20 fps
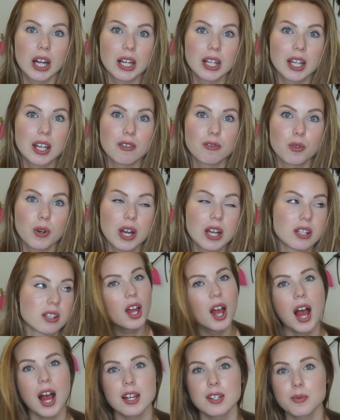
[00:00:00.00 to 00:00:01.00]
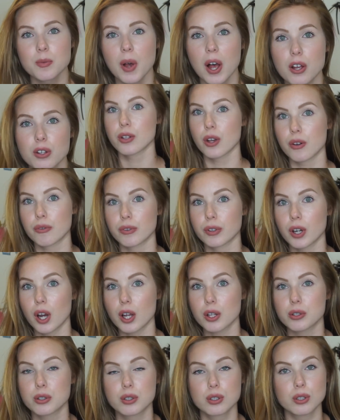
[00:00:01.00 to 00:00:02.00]
kind of giveaways as well. So if you're
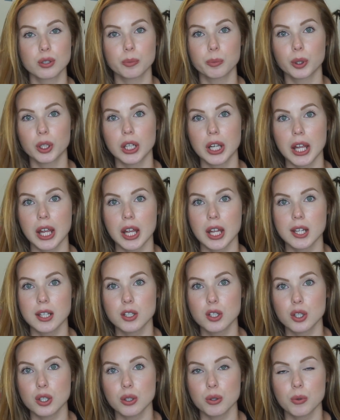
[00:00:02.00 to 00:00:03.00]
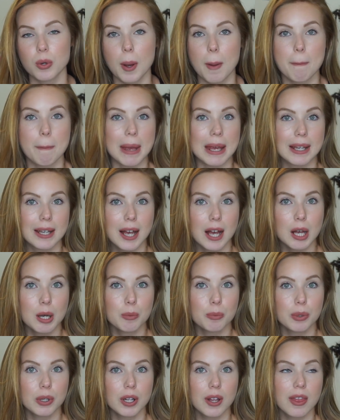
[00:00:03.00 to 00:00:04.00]
not super into makeup,
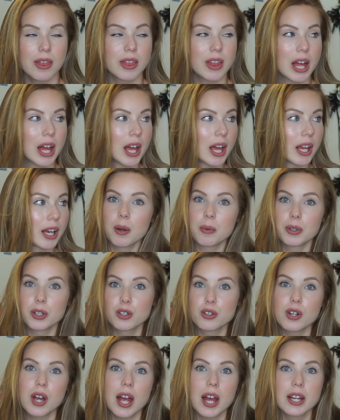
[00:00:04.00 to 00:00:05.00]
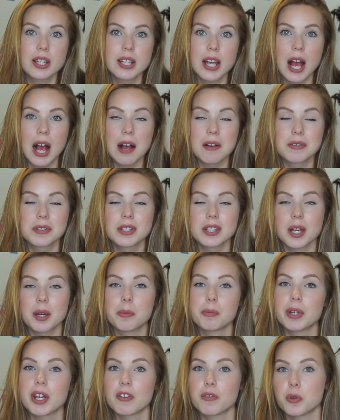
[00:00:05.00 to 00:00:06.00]
then I'm going to try to have
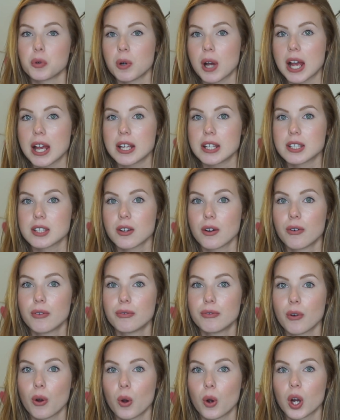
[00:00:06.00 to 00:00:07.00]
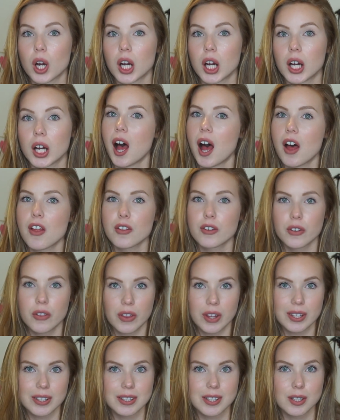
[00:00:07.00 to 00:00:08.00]
some giveaways for other
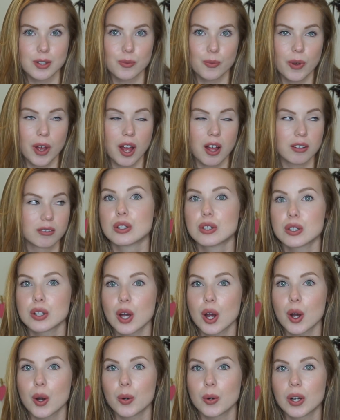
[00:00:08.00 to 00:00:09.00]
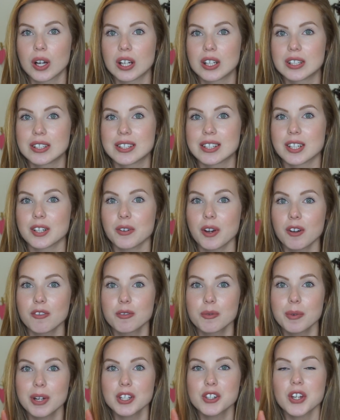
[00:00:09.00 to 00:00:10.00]
things as well. So stick around
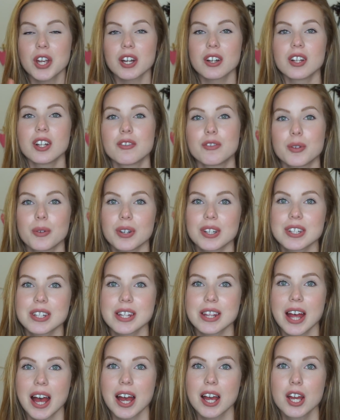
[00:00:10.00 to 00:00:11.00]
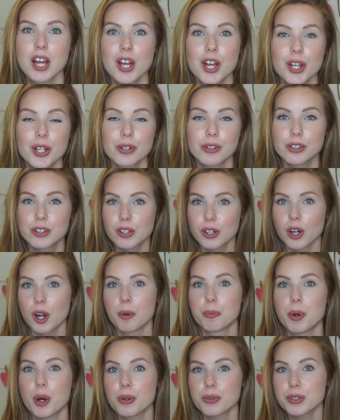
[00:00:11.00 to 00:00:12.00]
for my channel if you want to see that. You can turn
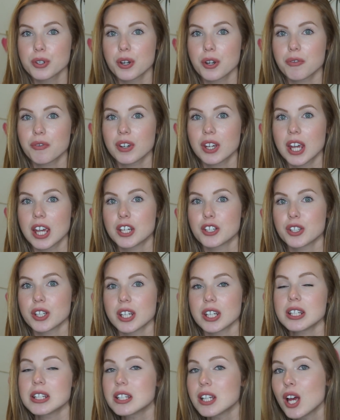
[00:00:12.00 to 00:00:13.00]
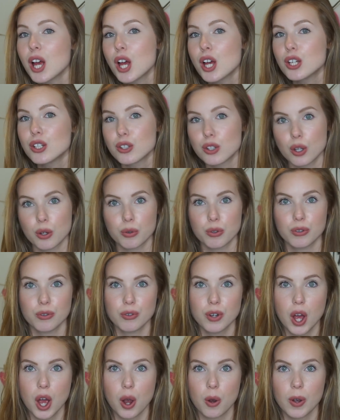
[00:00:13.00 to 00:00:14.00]
on post notifications so you
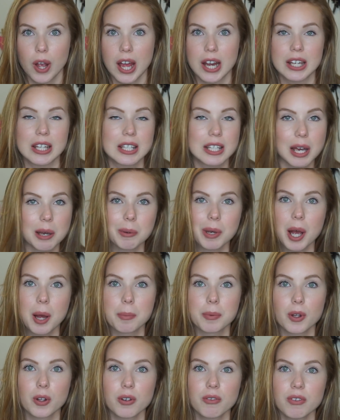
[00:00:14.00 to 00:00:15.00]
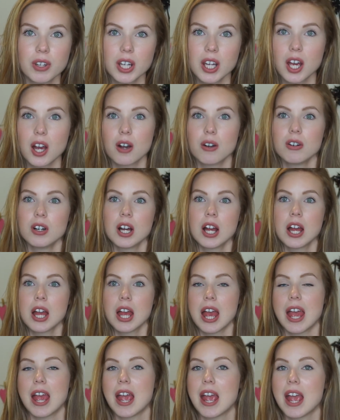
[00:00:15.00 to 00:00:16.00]
know anytime I upload a video,
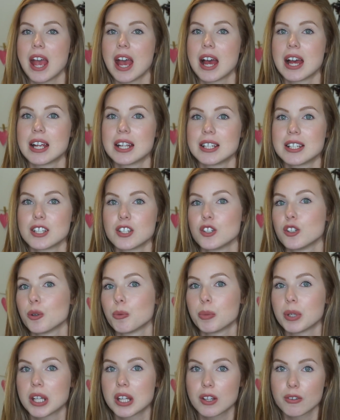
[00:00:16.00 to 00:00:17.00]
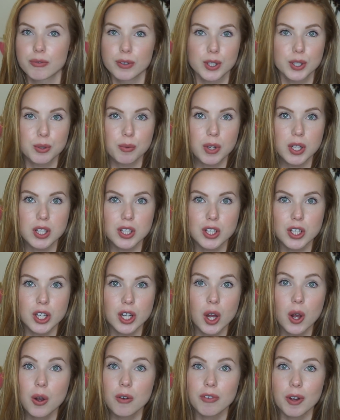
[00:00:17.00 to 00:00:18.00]
and you'll be the first ones to
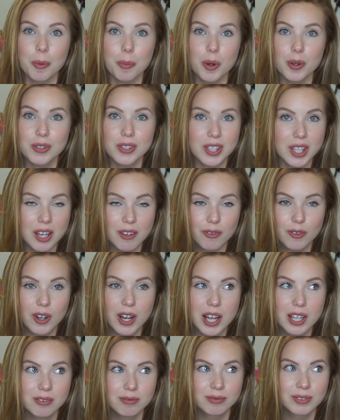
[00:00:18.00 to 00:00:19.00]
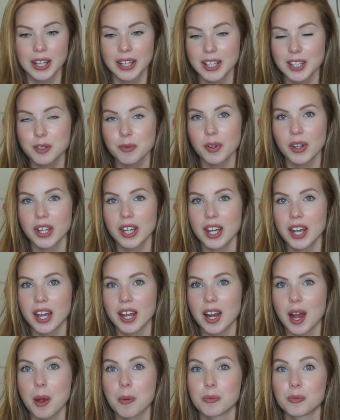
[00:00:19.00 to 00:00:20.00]
know if I post a giveaway. And that's really
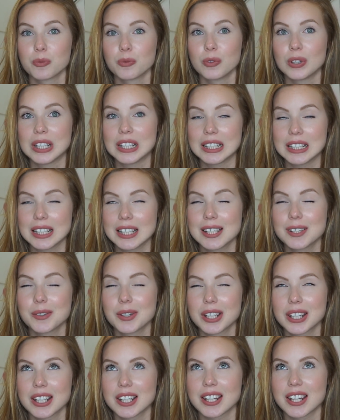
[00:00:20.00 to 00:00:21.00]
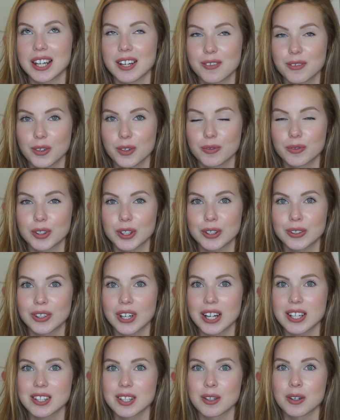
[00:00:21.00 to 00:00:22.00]
it. I'm really, really thankful for you
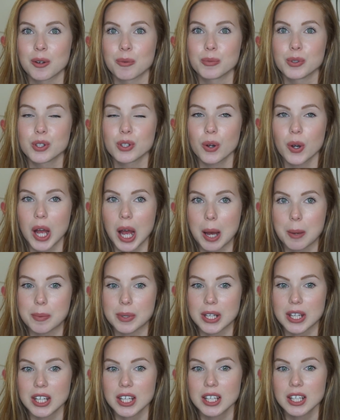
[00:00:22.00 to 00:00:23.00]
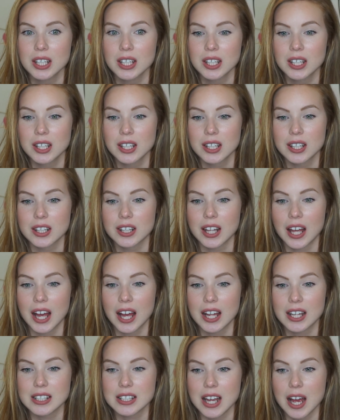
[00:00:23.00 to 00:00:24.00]
guys, and I'm so happy
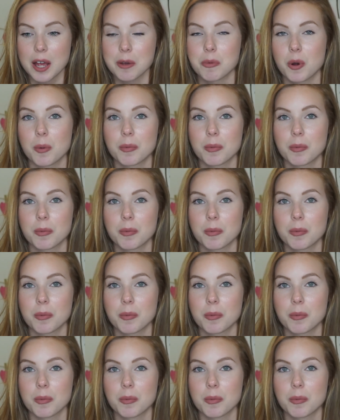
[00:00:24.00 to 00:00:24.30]
that I'm